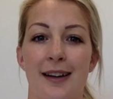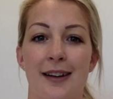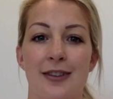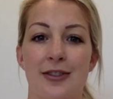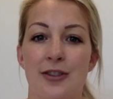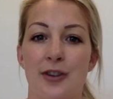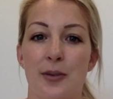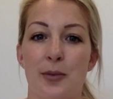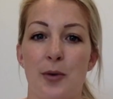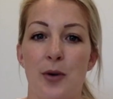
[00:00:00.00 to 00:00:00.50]
do
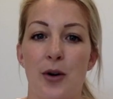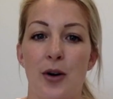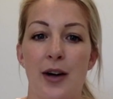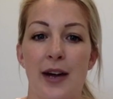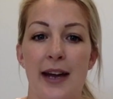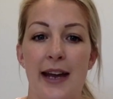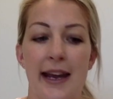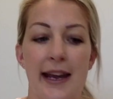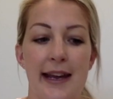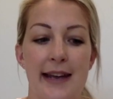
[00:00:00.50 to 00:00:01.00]
you know what,
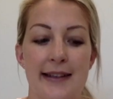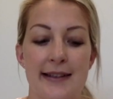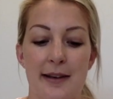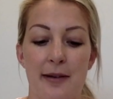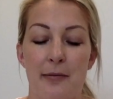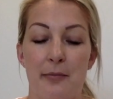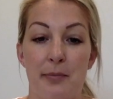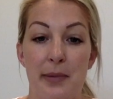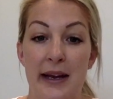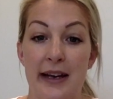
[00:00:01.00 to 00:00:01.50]
he's
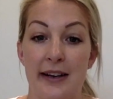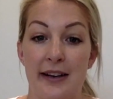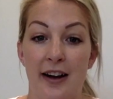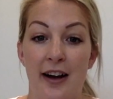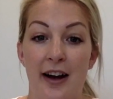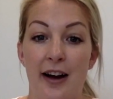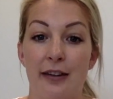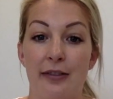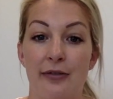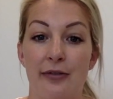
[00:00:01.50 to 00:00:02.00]
big
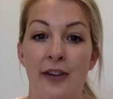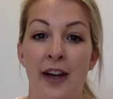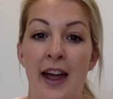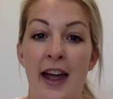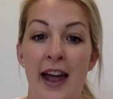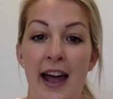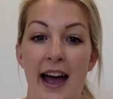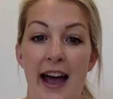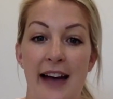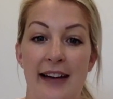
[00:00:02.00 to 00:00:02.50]
enough
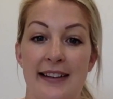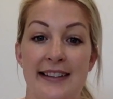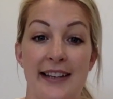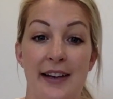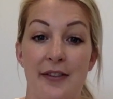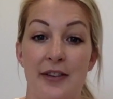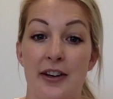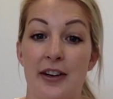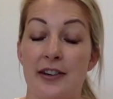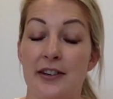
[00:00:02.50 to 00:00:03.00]
and he's
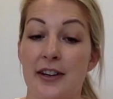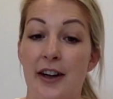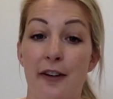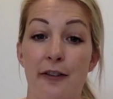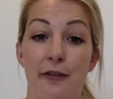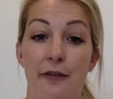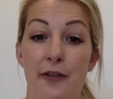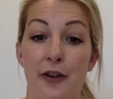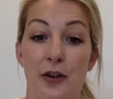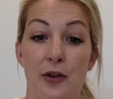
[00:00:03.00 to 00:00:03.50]
having enough
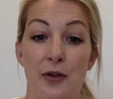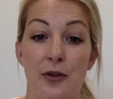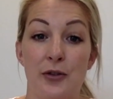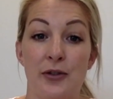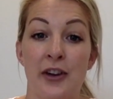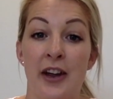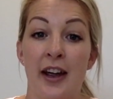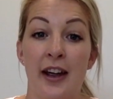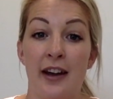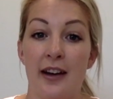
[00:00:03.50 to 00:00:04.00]

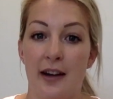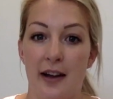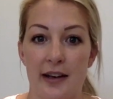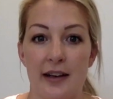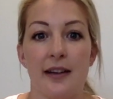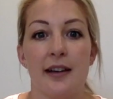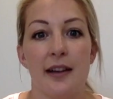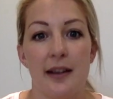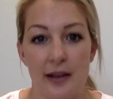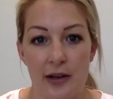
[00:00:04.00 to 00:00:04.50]
food, like,
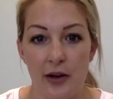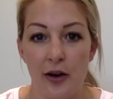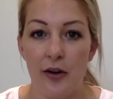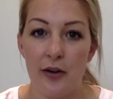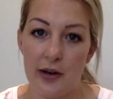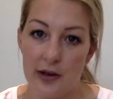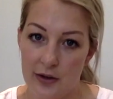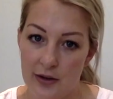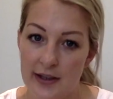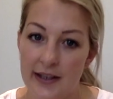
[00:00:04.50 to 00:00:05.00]
you know,
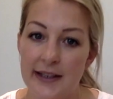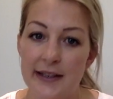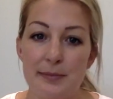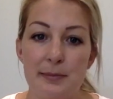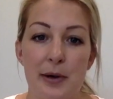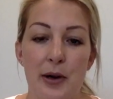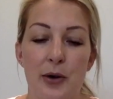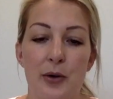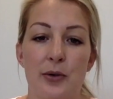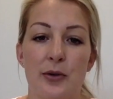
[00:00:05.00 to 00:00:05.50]
including his
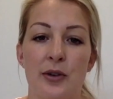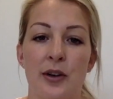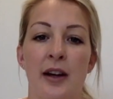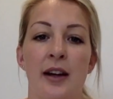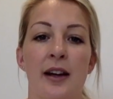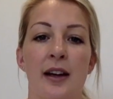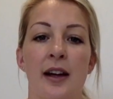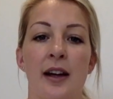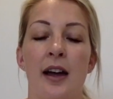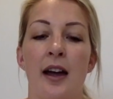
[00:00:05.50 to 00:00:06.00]
milk,
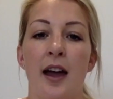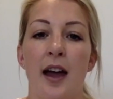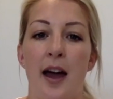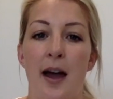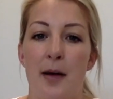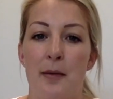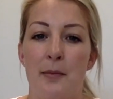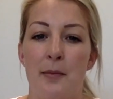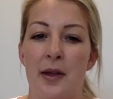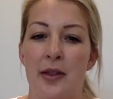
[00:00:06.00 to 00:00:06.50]

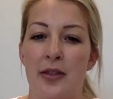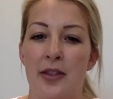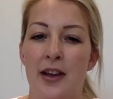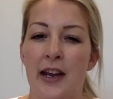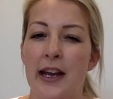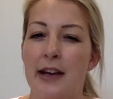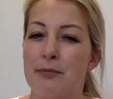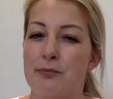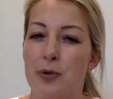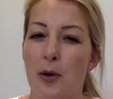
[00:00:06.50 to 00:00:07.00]
that
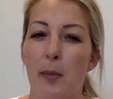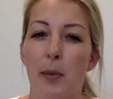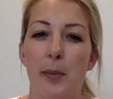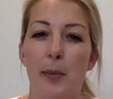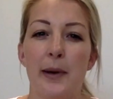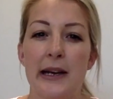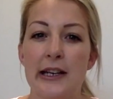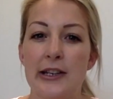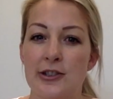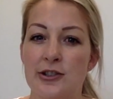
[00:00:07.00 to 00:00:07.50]
he
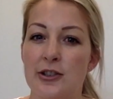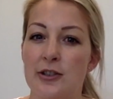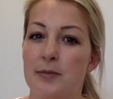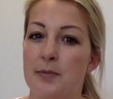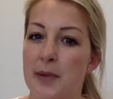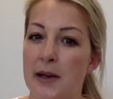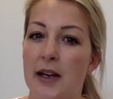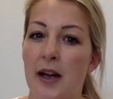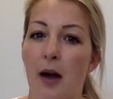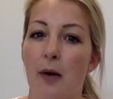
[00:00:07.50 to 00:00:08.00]
probably should
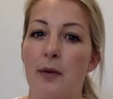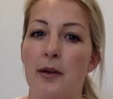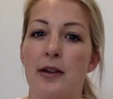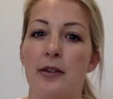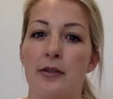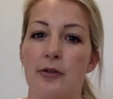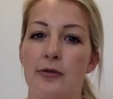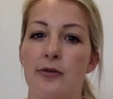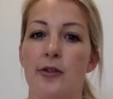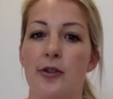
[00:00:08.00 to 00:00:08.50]
be going
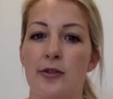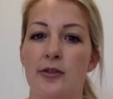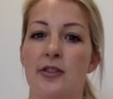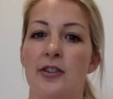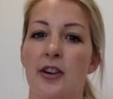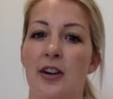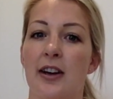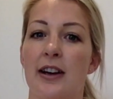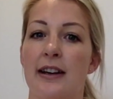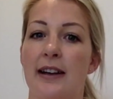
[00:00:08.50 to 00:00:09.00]
through the
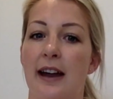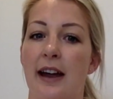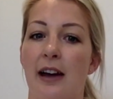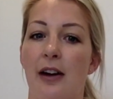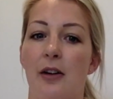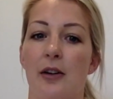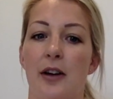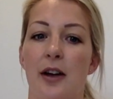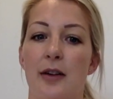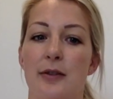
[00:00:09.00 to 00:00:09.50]
night
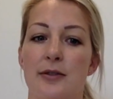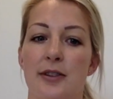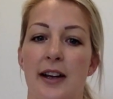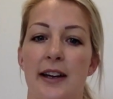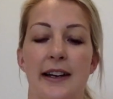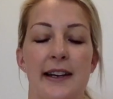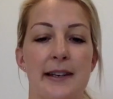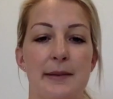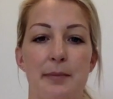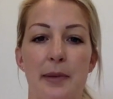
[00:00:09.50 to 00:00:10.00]
now. And I was like, he's